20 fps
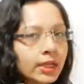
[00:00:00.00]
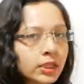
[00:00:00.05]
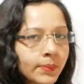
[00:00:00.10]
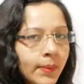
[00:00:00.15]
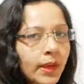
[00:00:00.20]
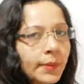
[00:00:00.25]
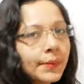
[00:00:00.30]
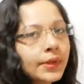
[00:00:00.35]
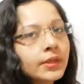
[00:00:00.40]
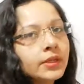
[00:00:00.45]

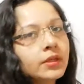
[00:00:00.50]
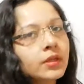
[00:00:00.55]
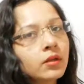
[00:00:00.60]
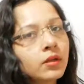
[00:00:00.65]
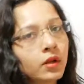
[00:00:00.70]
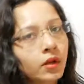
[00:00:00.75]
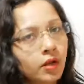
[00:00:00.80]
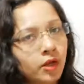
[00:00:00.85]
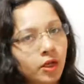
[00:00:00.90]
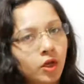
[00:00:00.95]

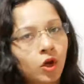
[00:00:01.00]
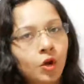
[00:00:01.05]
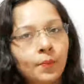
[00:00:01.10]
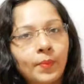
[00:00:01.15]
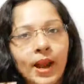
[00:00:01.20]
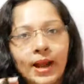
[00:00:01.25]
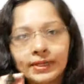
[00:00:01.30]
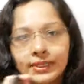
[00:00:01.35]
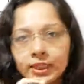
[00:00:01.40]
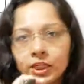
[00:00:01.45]
experimental, your
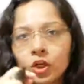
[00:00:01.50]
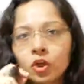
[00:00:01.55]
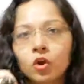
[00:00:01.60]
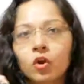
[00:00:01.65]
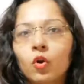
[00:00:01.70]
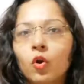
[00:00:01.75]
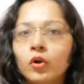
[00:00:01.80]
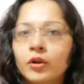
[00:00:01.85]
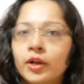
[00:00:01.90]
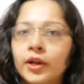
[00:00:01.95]
practical
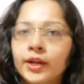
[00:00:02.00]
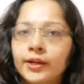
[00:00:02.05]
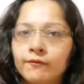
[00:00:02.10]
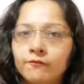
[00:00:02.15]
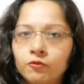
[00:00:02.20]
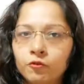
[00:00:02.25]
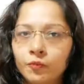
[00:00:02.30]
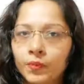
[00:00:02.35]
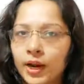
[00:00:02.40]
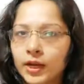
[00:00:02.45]
or
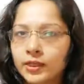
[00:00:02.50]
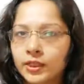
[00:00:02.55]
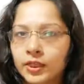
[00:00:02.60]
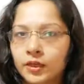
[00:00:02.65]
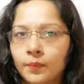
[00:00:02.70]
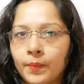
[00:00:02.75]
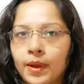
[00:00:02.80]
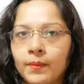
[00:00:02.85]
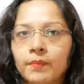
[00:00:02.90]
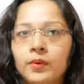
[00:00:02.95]
alternative to
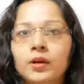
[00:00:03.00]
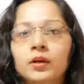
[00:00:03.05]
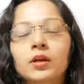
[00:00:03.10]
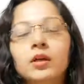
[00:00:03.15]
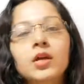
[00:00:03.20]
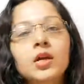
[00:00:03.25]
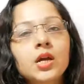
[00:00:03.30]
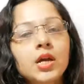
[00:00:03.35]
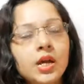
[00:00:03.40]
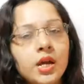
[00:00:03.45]
practical paper.
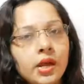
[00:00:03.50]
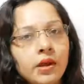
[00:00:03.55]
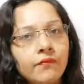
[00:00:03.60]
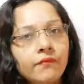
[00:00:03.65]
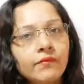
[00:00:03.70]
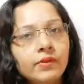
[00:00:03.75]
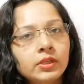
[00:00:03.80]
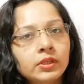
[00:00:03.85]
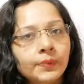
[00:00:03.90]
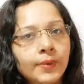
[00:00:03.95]

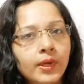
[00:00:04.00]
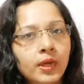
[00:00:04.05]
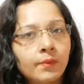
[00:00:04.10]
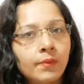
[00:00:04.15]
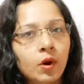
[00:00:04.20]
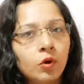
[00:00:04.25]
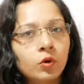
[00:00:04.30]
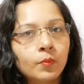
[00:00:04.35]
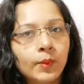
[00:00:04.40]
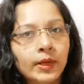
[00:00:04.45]
If we
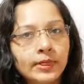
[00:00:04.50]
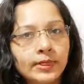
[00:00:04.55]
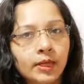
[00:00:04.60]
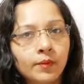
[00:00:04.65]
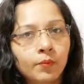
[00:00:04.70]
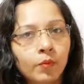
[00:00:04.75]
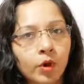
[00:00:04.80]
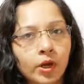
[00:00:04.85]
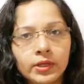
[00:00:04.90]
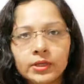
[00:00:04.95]
speak about
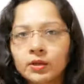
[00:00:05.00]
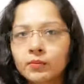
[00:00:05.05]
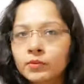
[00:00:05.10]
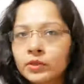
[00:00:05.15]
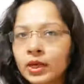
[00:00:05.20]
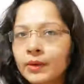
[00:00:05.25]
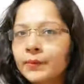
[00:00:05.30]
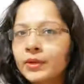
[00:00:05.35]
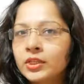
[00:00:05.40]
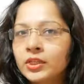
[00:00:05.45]
melting point,
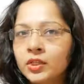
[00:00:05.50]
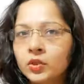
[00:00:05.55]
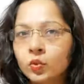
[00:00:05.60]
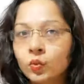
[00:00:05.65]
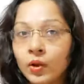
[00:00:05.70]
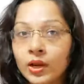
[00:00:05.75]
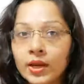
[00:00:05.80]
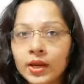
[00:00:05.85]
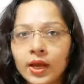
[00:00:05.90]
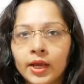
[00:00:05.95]
sometime in
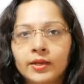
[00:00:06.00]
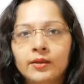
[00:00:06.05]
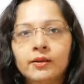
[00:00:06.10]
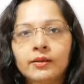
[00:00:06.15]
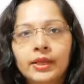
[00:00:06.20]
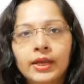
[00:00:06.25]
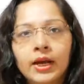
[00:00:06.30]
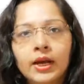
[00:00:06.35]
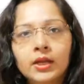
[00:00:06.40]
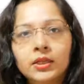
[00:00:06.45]
just one
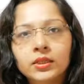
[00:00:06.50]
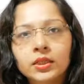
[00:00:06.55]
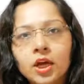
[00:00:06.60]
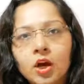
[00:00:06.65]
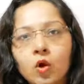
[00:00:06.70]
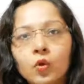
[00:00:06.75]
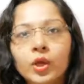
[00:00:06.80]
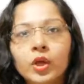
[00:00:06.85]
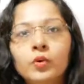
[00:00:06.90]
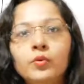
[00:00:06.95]
liner they
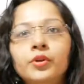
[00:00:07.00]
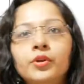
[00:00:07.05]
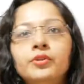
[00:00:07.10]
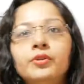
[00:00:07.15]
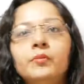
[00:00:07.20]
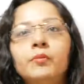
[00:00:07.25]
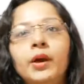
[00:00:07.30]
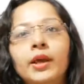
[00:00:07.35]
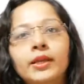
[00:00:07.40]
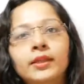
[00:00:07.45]
ask, how can you
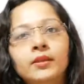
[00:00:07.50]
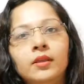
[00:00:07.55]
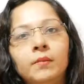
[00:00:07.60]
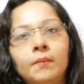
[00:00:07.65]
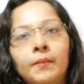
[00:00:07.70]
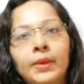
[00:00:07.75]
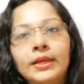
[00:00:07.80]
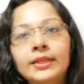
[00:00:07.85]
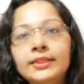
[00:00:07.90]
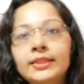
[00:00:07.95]
determine
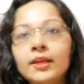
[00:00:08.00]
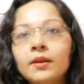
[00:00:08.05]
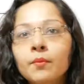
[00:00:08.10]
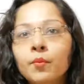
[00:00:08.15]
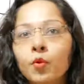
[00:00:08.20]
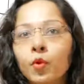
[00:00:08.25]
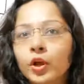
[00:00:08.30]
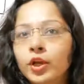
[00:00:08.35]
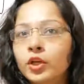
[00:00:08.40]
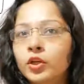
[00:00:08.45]
the
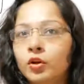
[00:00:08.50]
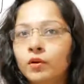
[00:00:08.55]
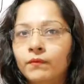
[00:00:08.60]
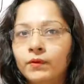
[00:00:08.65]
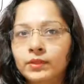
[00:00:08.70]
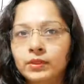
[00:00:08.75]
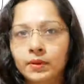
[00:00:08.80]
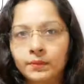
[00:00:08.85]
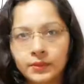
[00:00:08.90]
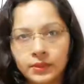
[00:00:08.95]
melting point
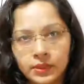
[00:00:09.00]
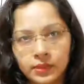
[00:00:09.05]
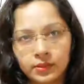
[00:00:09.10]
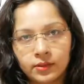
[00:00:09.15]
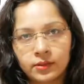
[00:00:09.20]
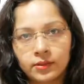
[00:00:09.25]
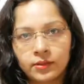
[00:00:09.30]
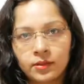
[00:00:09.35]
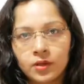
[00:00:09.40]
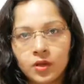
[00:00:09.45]
of a
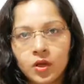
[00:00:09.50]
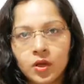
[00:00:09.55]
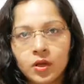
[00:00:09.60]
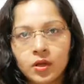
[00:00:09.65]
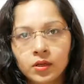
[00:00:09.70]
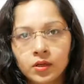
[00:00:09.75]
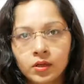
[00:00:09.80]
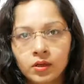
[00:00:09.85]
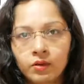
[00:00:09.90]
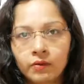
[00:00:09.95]
substance,
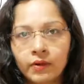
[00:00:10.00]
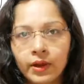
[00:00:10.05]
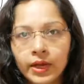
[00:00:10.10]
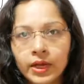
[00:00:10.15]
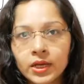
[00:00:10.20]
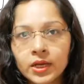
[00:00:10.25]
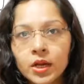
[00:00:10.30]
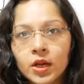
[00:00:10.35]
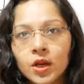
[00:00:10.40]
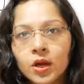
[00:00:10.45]

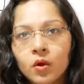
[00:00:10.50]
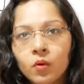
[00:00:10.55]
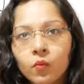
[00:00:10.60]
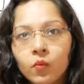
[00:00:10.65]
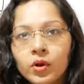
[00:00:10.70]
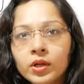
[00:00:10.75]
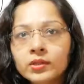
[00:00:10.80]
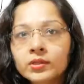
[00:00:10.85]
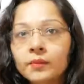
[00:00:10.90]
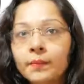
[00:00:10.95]
right?
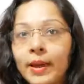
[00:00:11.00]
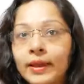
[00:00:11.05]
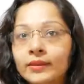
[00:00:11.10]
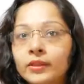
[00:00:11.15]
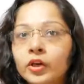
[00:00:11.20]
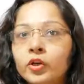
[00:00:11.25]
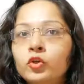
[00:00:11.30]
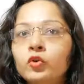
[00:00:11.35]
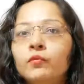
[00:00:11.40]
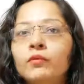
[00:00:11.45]
What is the
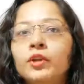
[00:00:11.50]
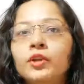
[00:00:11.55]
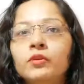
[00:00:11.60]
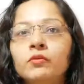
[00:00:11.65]
method you